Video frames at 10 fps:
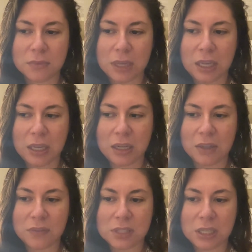And
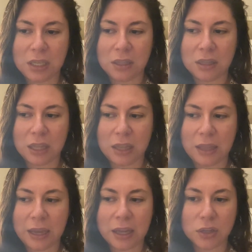have seen
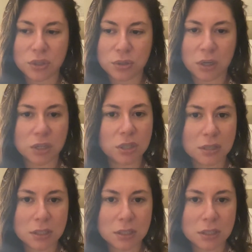that kind of structure is